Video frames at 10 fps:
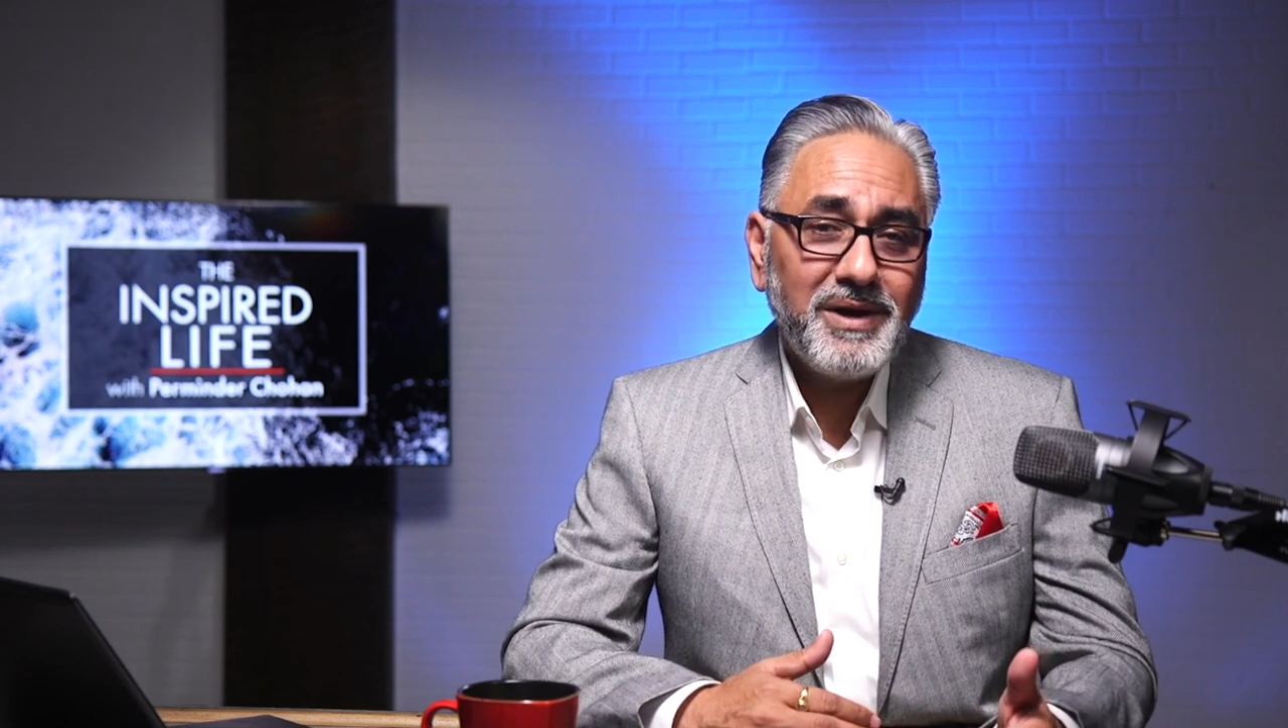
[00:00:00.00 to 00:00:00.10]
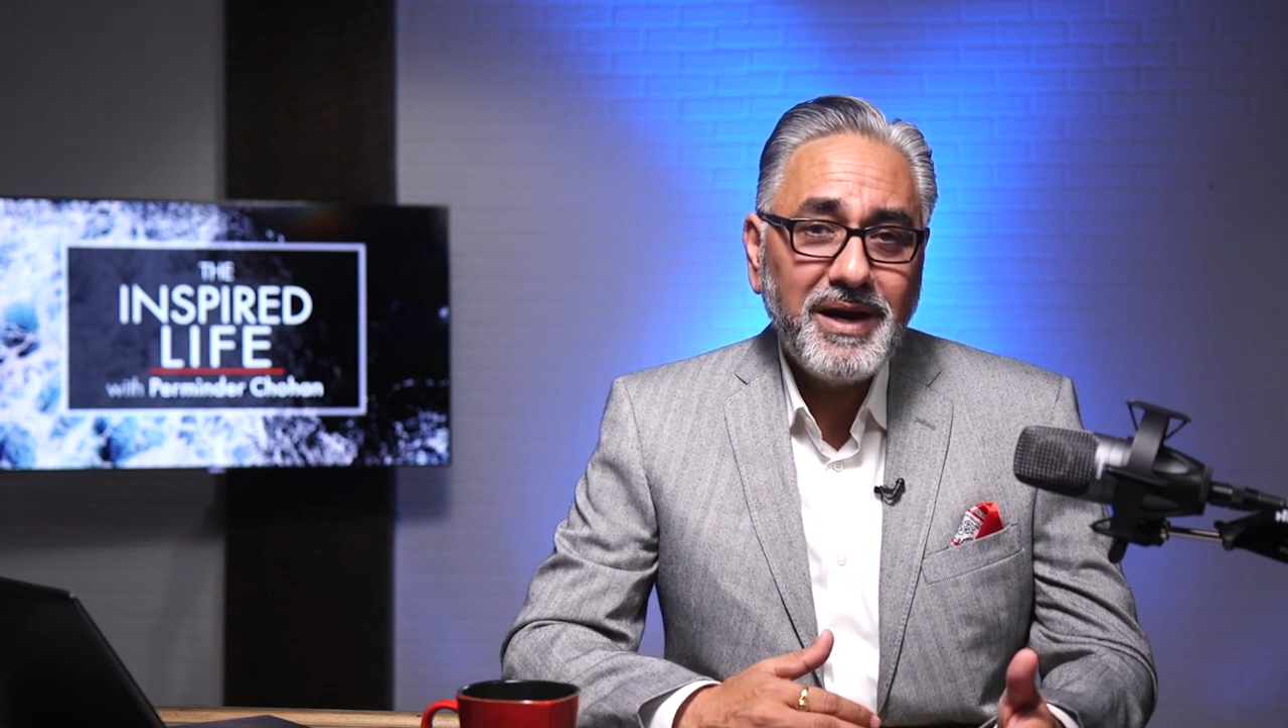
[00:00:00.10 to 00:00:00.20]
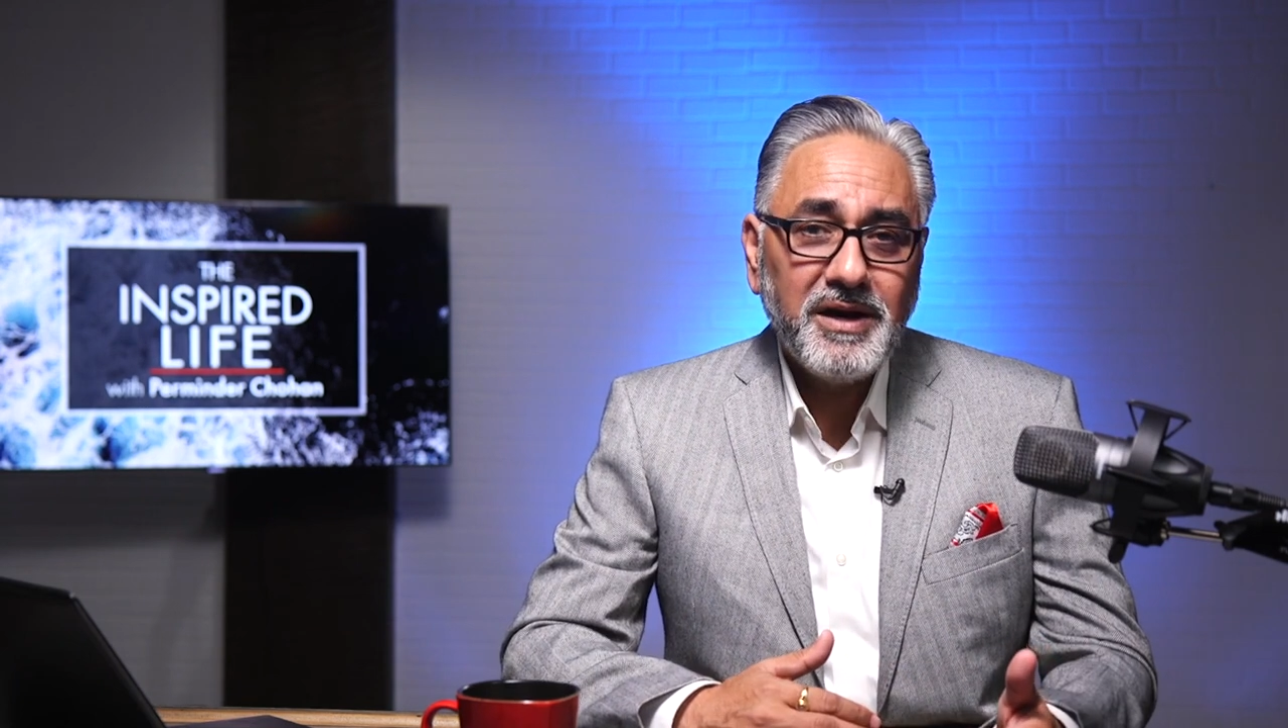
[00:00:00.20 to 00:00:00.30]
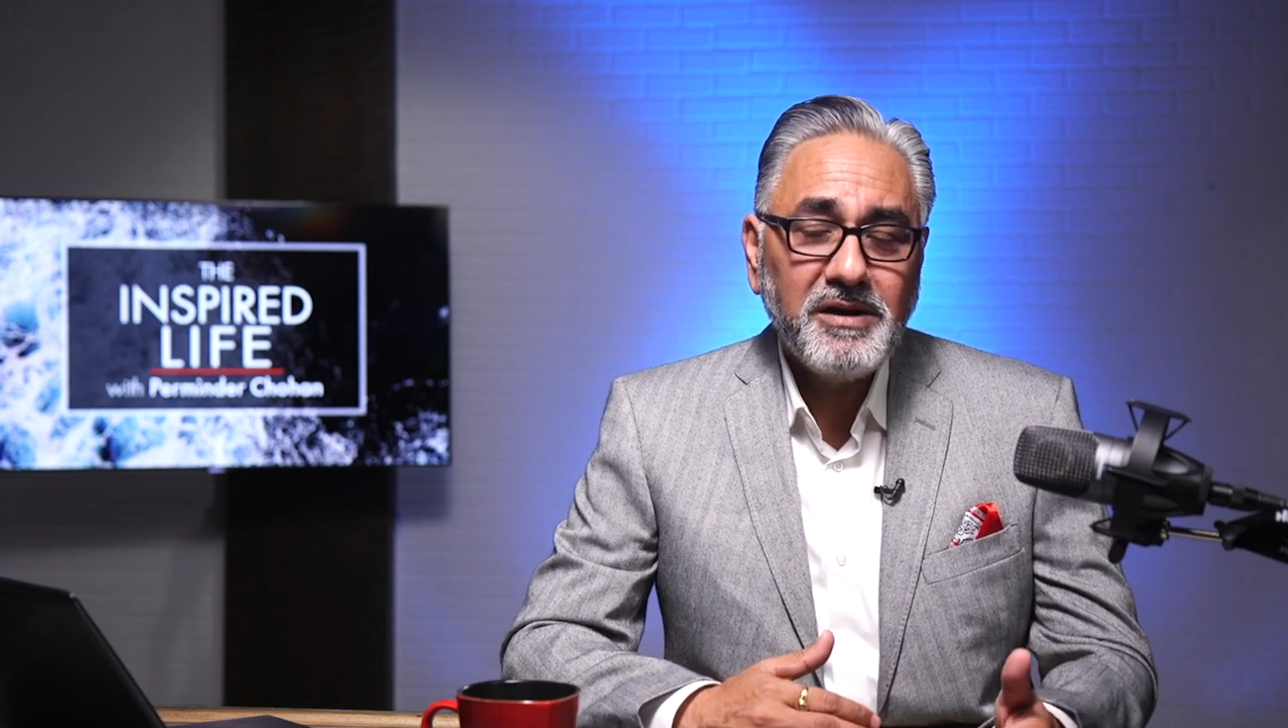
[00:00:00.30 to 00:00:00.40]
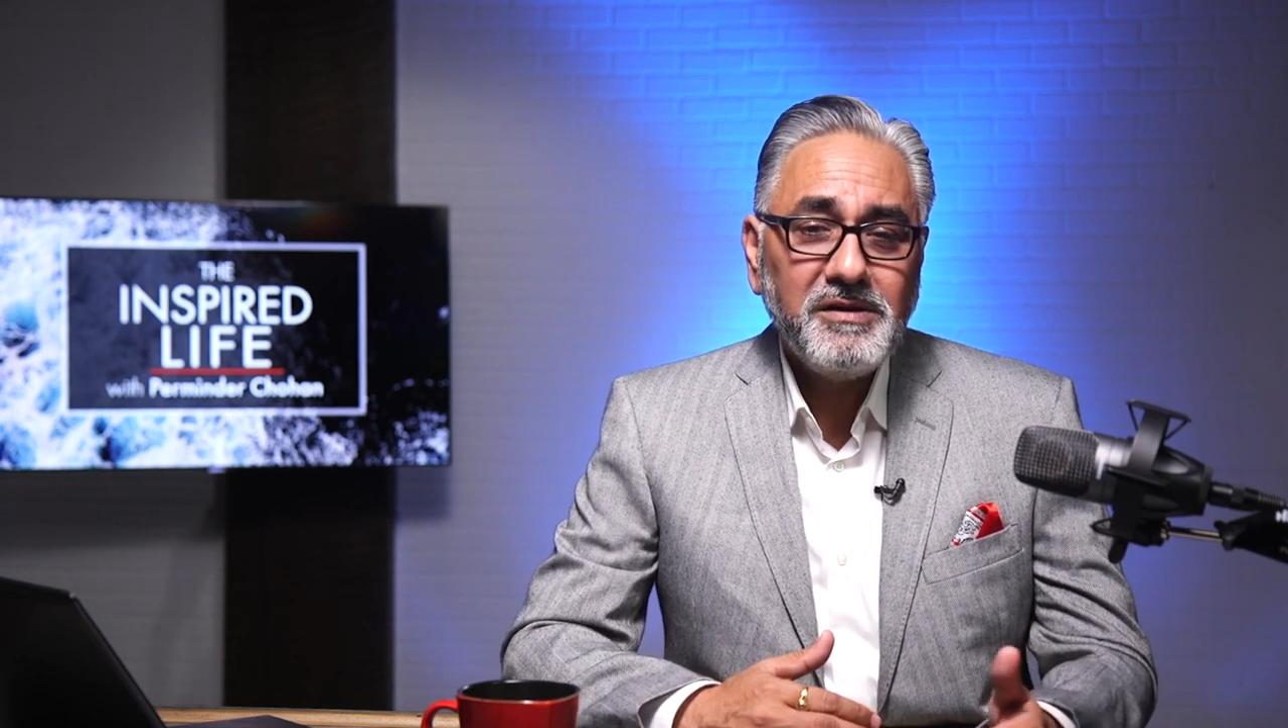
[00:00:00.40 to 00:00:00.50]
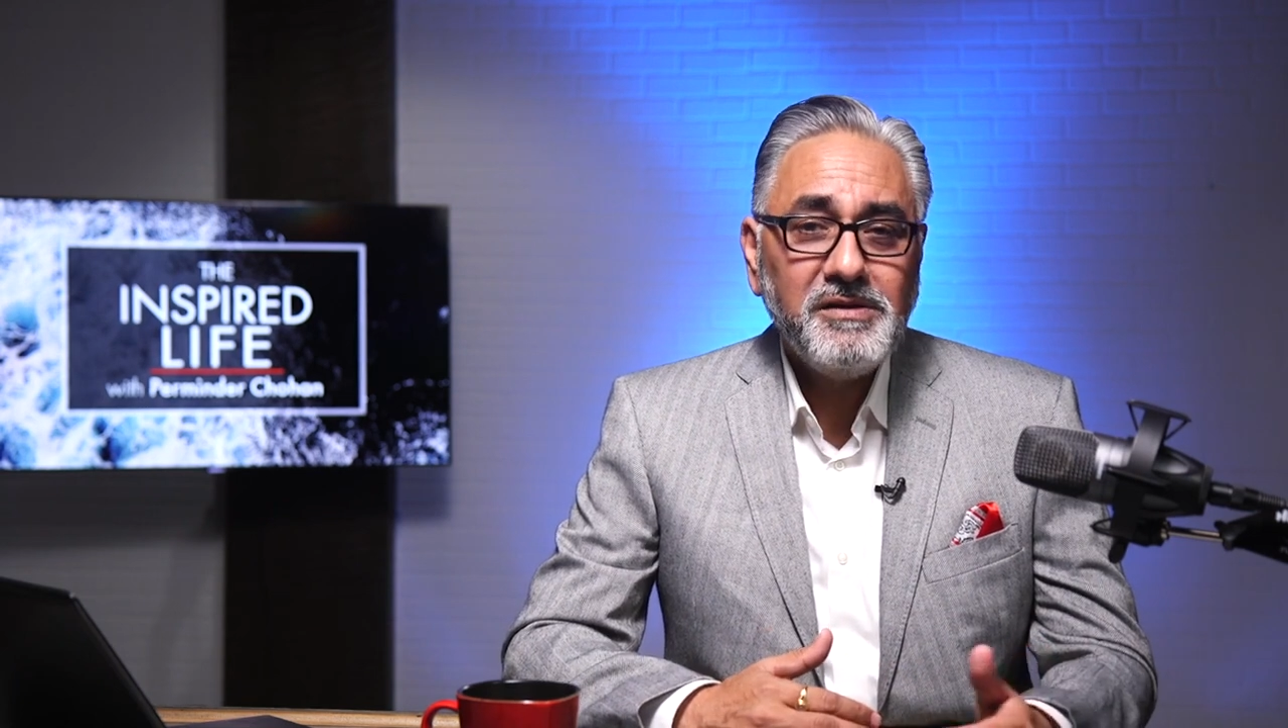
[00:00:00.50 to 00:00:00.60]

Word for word: plan,